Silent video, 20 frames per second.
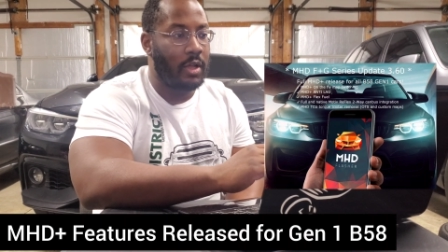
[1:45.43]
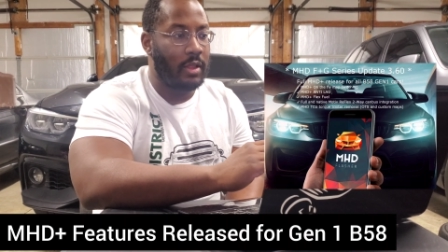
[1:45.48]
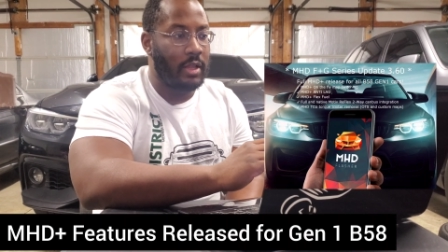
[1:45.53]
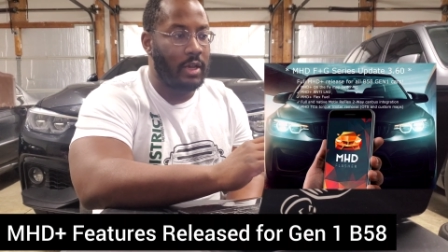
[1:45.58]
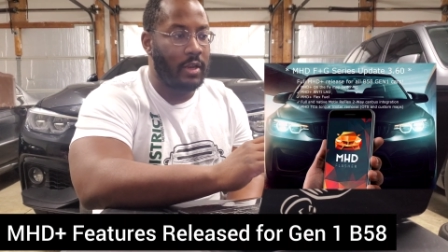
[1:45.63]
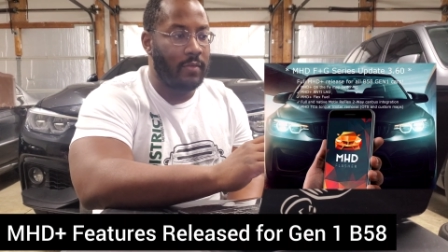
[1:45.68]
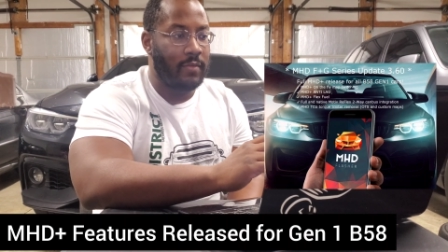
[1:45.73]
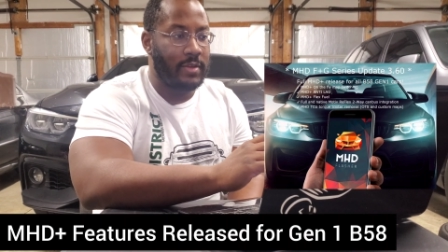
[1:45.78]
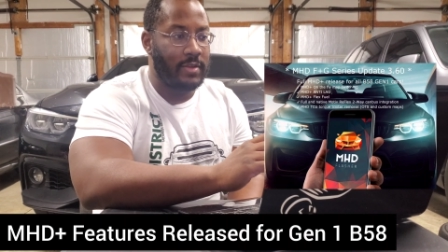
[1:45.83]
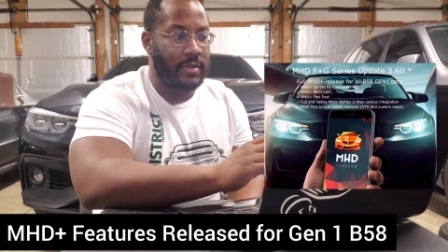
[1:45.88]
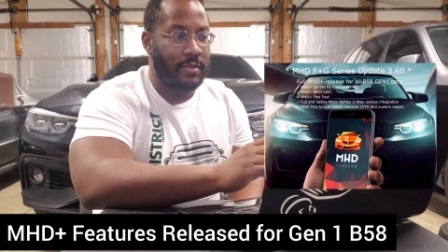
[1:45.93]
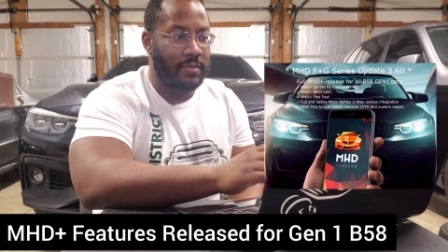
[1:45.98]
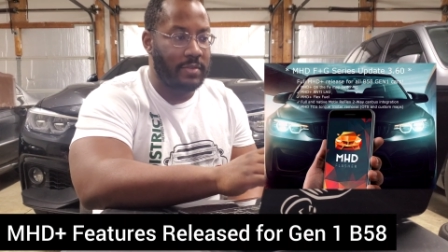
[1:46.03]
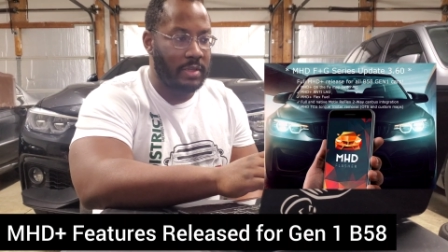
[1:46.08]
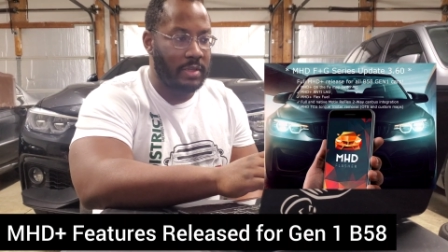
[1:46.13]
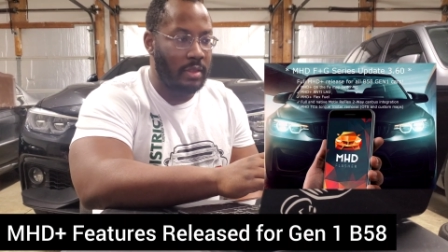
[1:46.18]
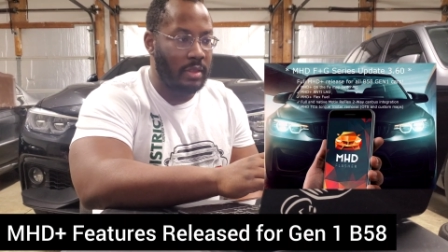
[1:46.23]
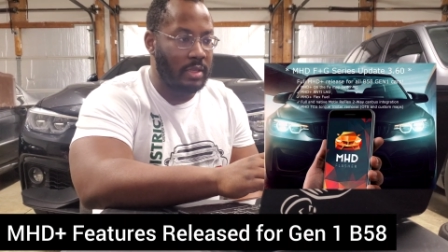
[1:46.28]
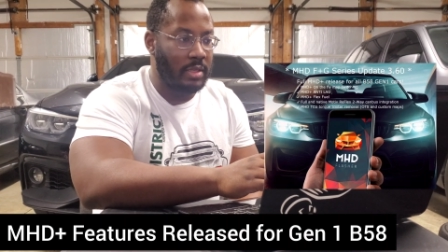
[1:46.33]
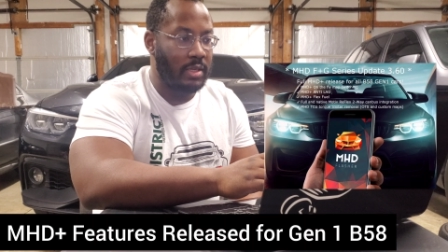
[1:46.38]
A lot of us have
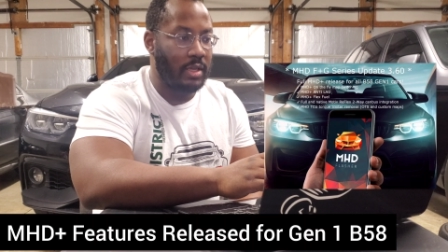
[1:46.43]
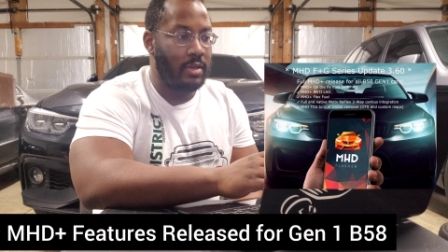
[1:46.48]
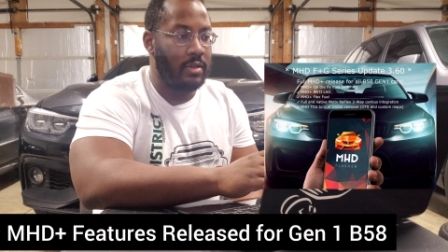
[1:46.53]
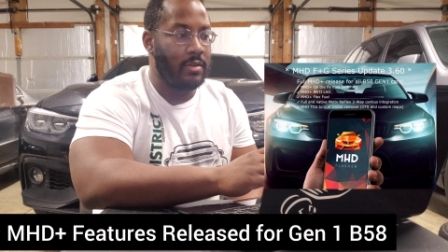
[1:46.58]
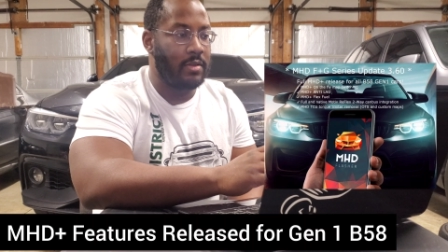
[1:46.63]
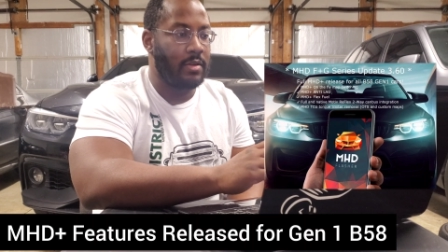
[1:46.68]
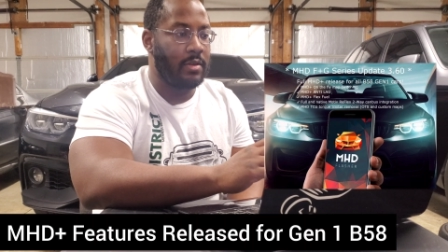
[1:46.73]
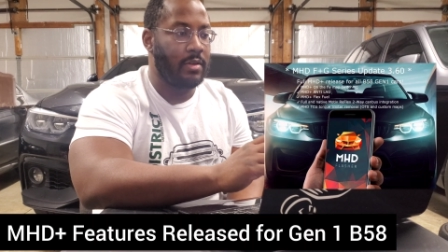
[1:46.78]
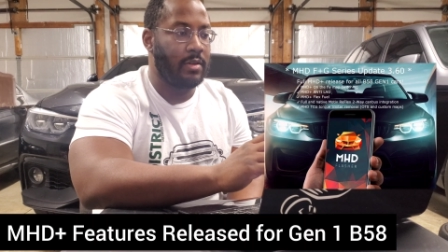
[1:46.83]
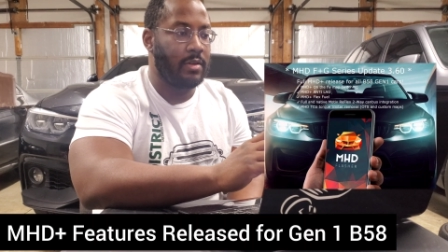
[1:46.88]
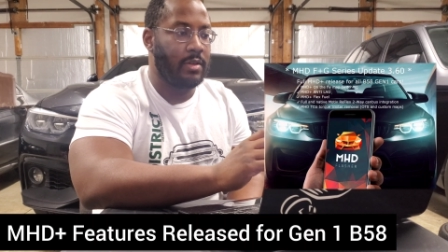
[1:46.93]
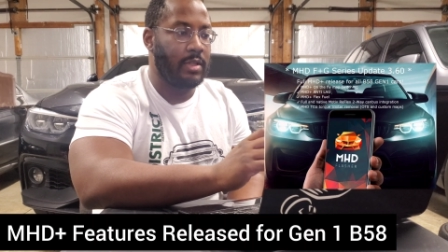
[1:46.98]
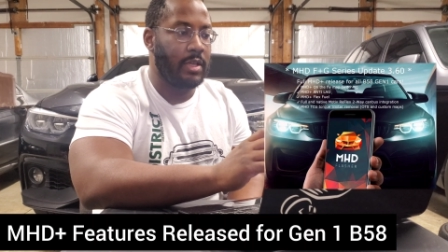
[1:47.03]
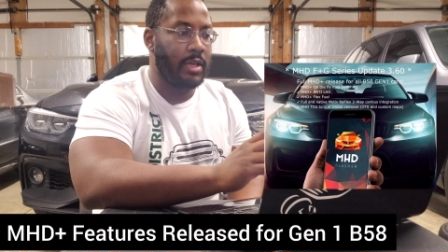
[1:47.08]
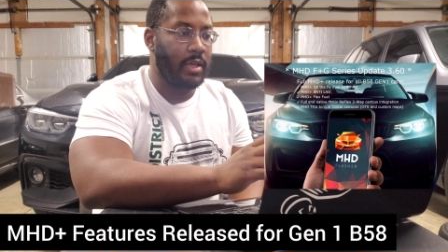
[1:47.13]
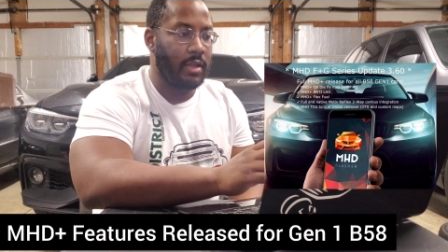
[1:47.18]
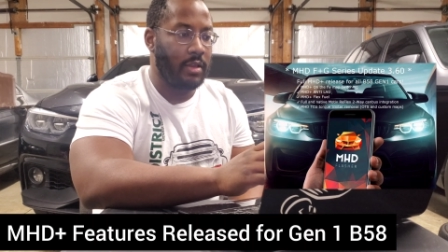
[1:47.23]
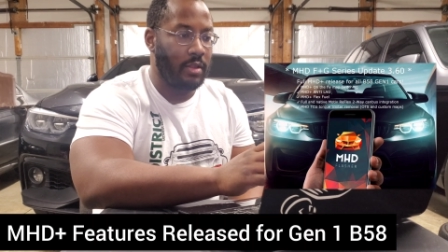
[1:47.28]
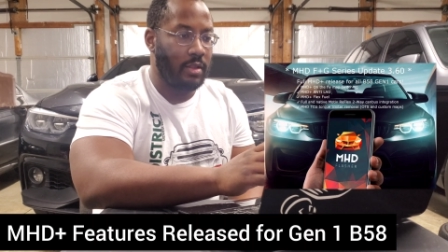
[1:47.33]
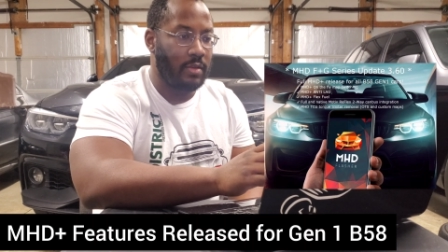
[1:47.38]
seen the teasers
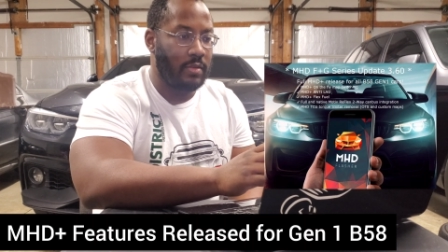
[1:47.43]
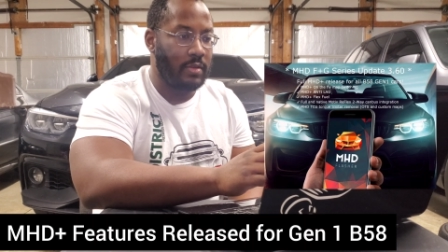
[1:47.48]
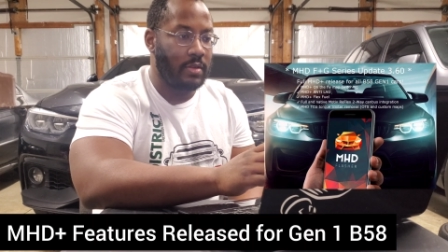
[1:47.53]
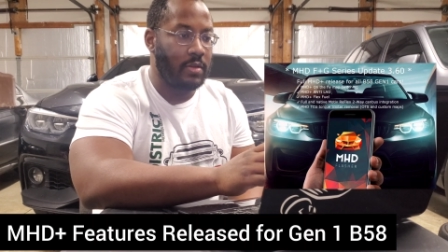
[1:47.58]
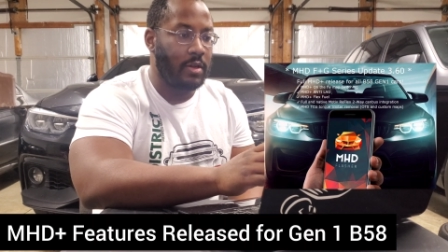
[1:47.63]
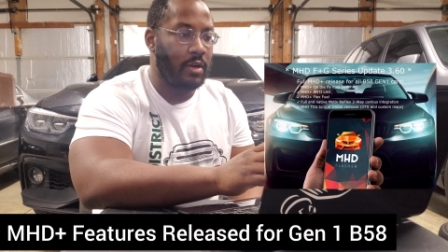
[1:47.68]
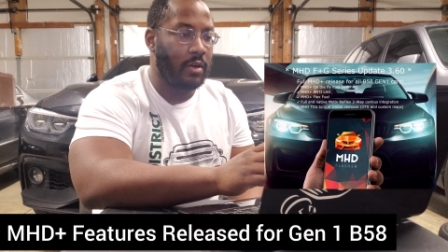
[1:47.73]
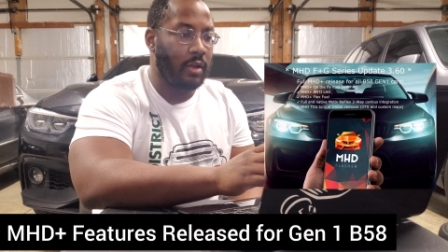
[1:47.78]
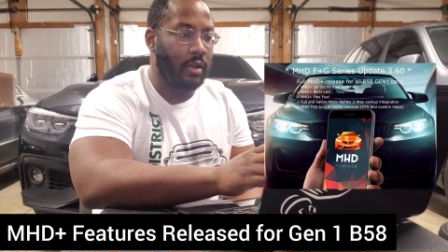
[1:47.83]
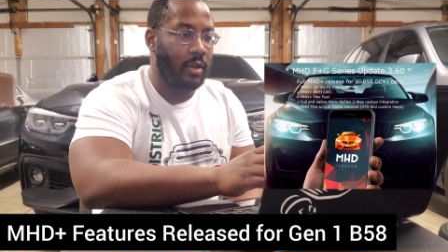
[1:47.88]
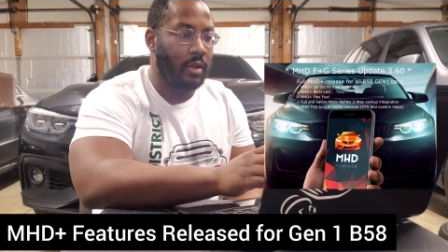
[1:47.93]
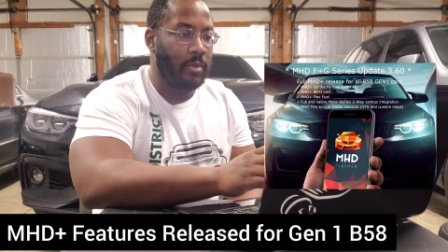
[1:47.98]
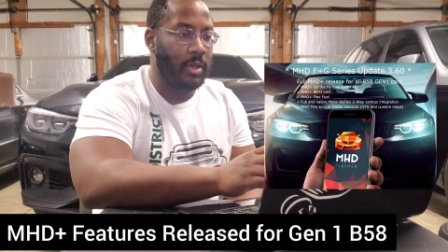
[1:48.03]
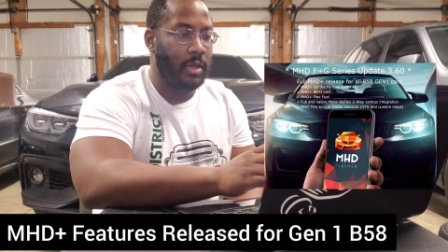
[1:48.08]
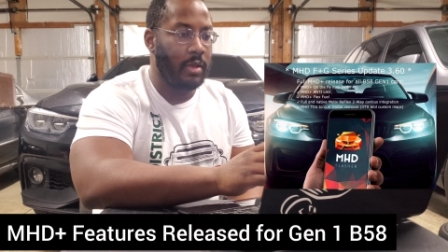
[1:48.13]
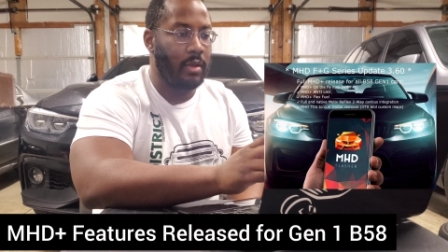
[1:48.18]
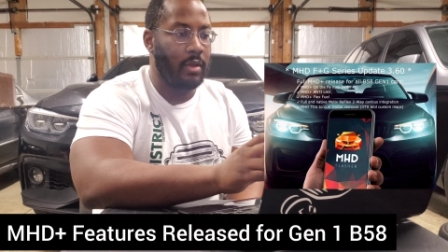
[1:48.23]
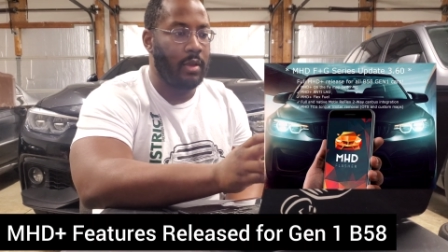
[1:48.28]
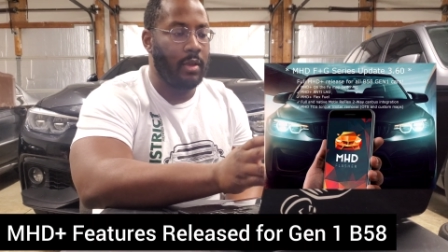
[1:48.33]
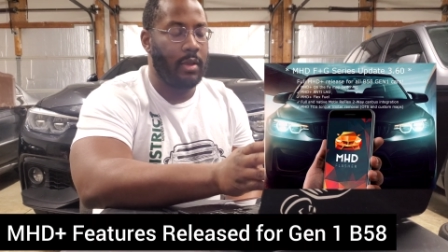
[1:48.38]
that this is all
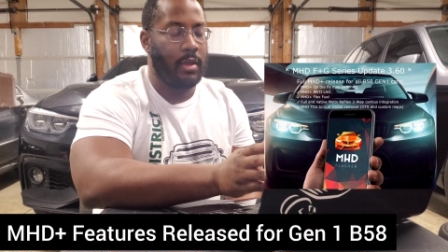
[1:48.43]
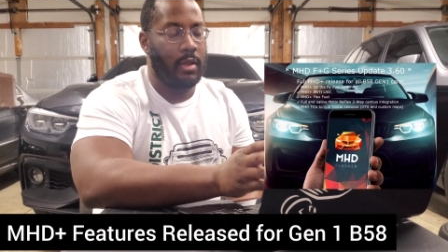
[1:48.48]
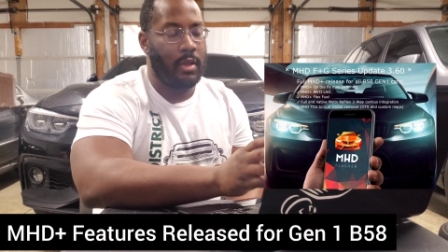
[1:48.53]
coming